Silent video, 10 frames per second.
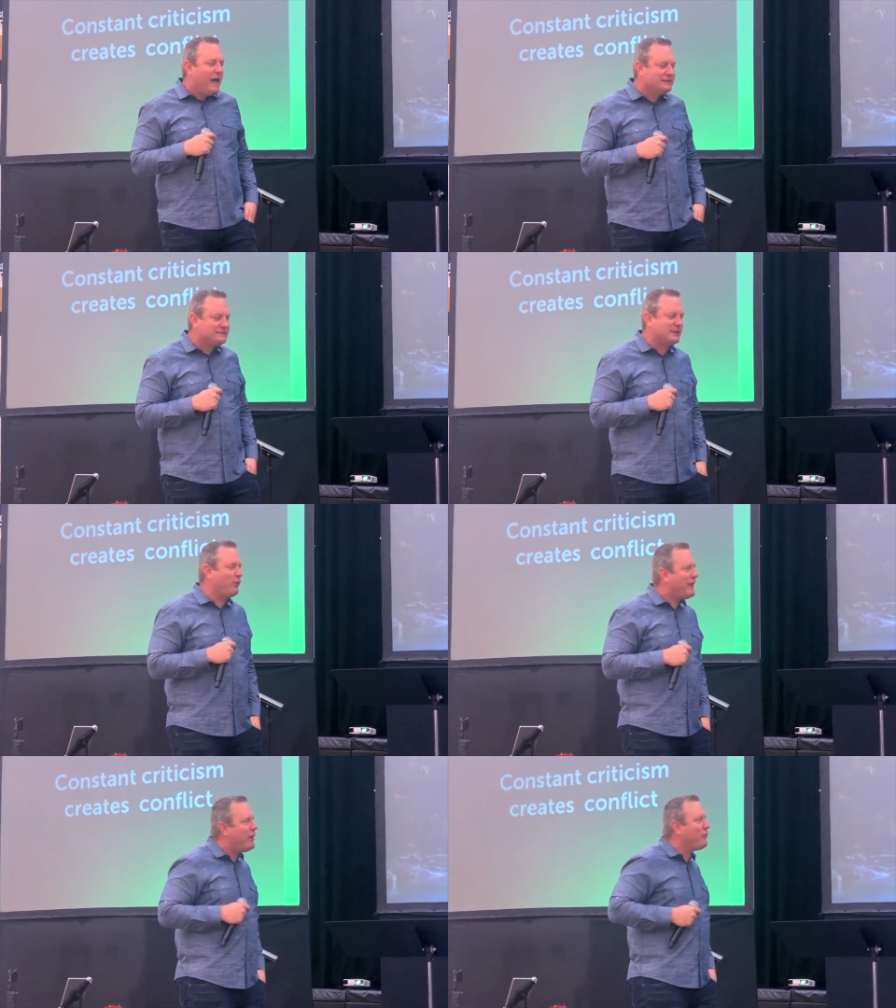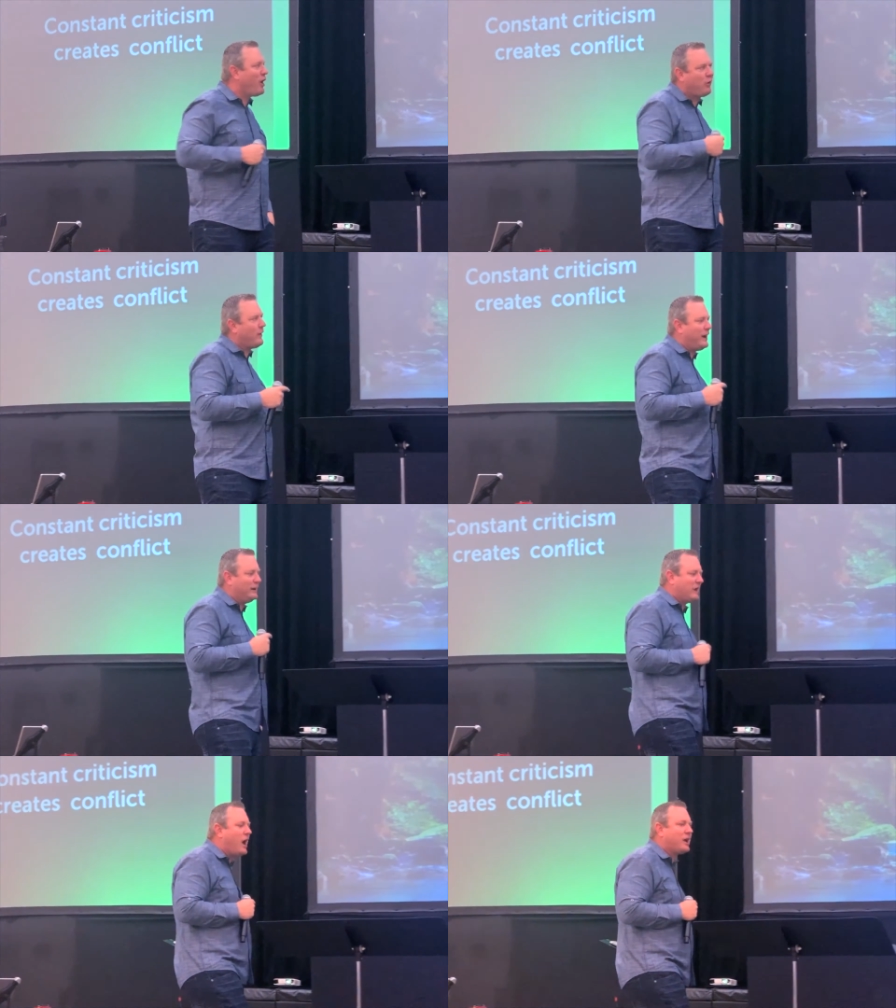And so they were
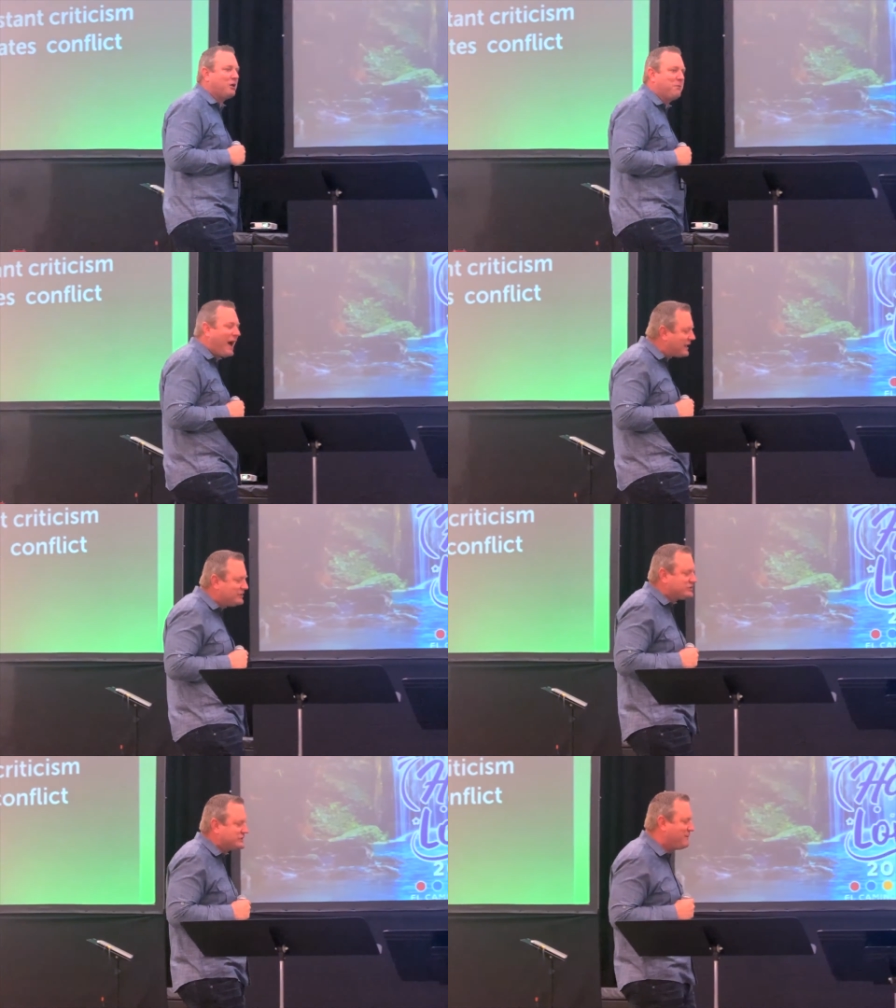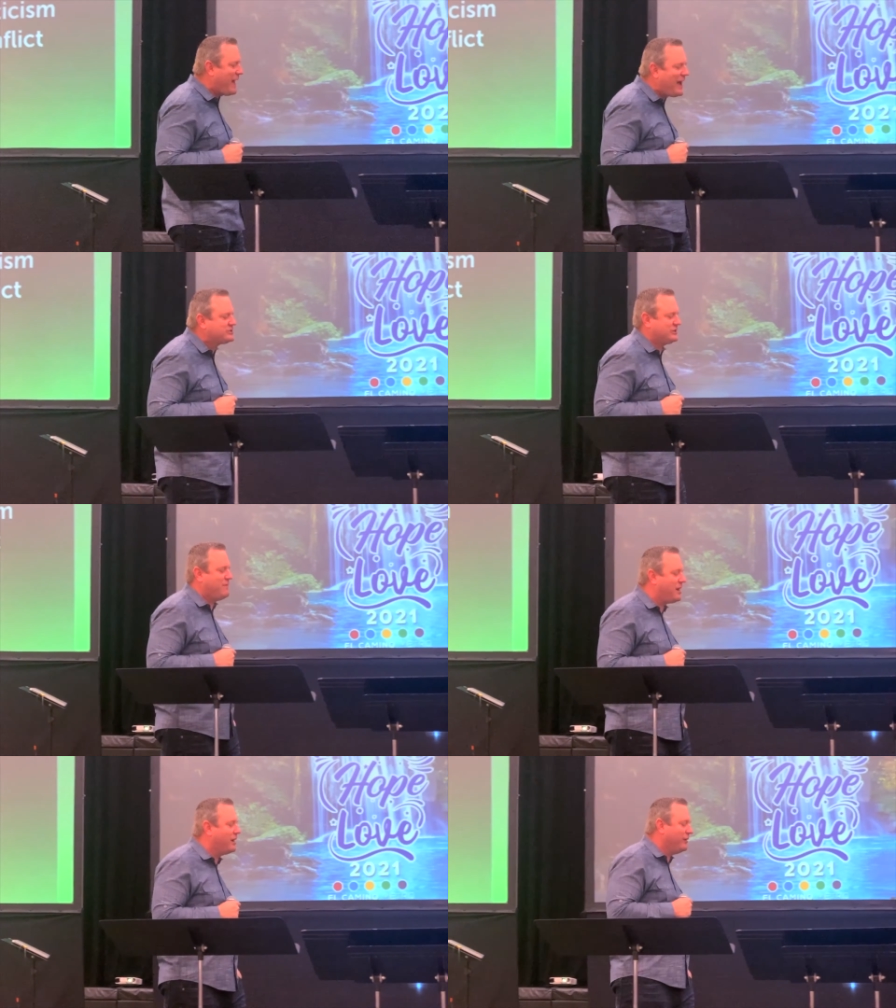already talking about, I could just imagine
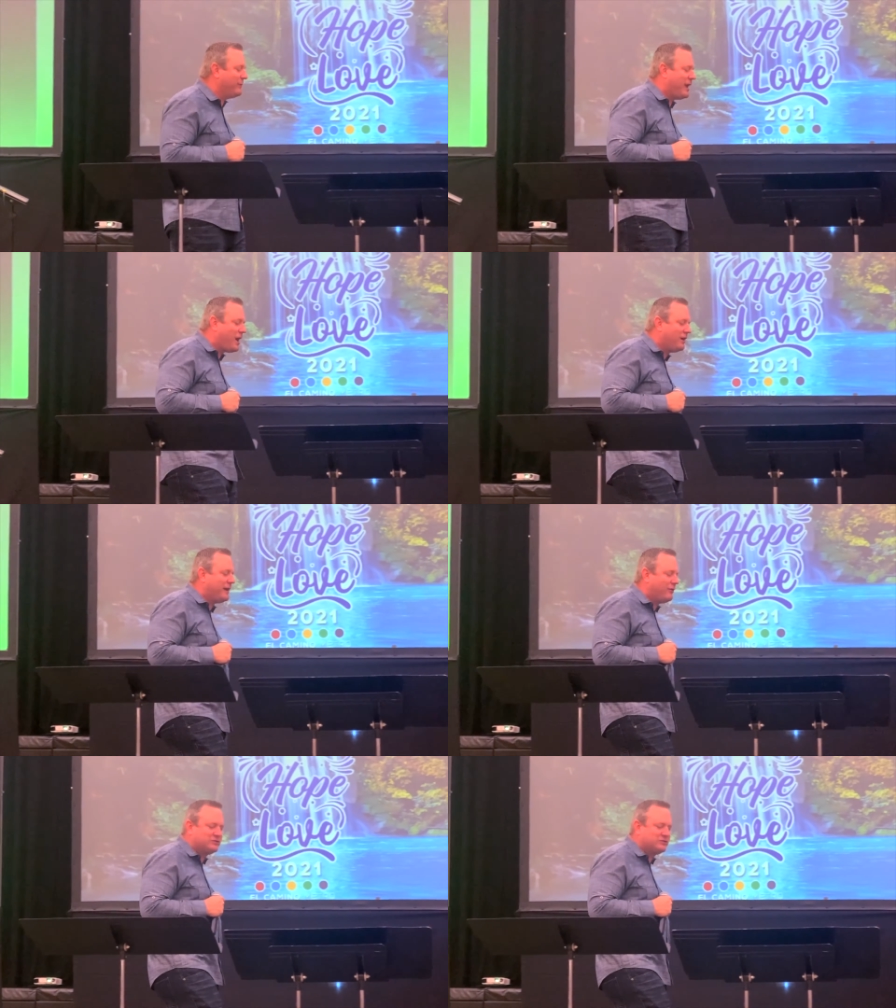Miriam and Aaron, they